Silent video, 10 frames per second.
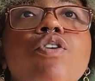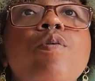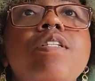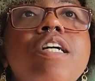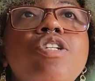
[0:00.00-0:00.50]

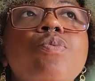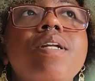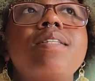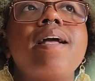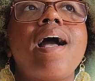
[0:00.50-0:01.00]
foremost, I just want
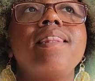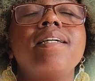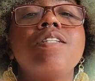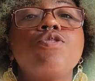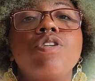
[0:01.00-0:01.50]
to say I think
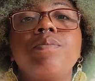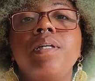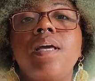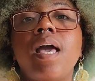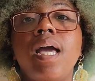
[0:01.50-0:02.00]
it's
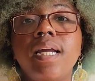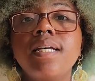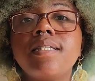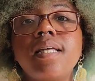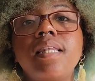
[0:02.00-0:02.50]
extremely
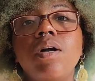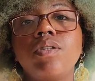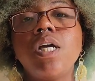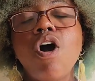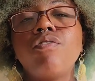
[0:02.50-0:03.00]
heinous that they
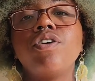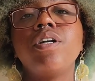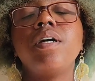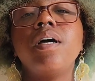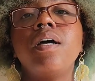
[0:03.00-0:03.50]
only
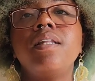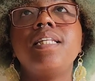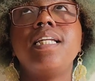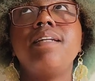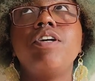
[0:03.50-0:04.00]
offered
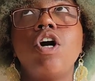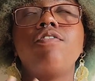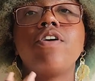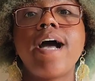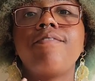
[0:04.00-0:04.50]
They didn't even
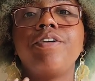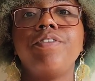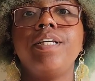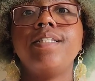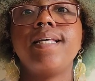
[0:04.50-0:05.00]
offer
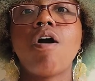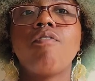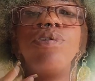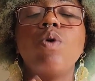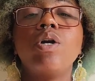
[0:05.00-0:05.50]
Africvillians. They
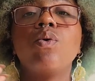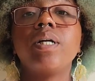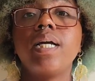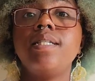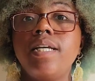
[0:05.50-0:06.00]
offered one
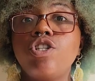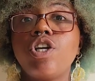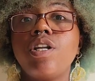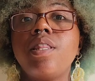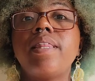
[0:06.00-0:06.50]

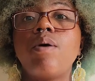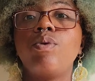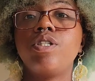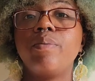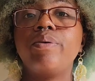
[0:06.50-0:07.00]
organization that
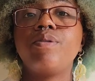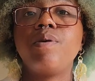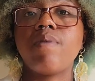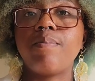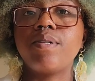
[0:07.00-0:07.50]
was supposed to
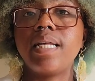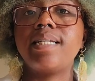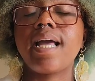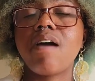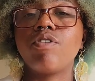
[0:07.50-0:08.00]
be
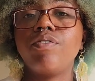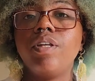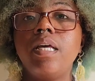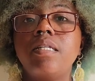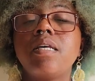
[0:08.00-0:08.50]
representing
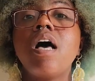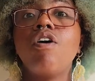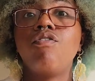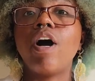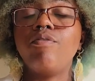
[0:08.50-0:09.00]
Africvillians
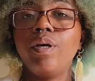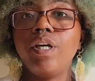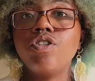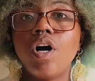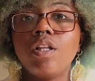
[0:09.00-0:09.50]
five
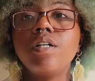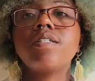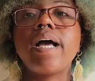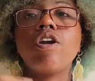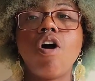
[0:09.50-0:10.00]
million dollars,
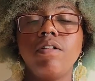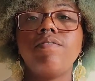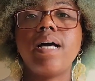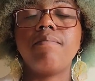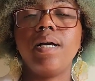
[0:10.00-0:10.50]
and all of
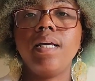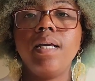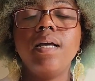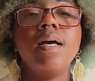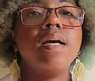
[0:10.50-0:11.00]
that
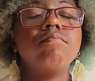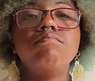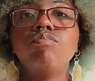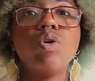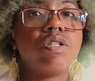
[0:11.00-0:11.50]
money
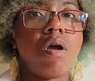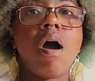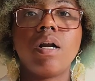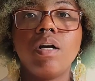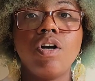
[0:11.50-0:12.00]
was
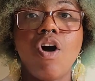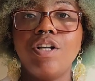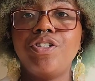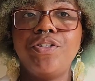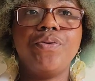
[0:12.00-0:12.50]
not
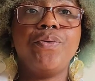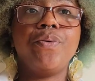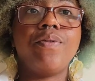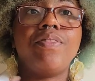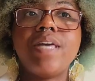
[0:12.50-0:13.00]
gone
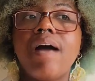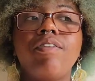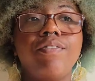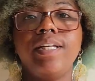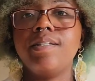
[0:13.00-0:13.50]
to the
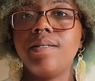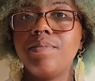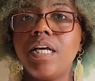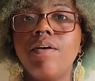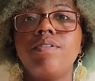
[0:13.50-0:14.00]
Africvillians
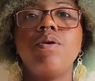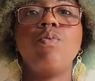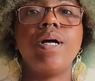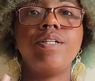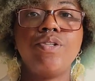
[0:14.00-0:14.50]
themselves. It
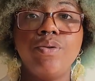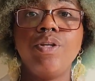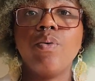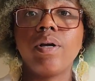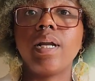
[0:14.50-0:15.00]
went to
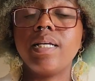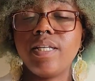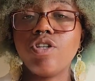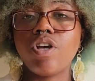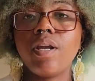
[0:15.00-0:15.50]
the
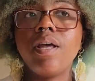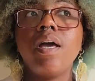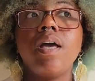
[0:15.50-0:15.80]
organization.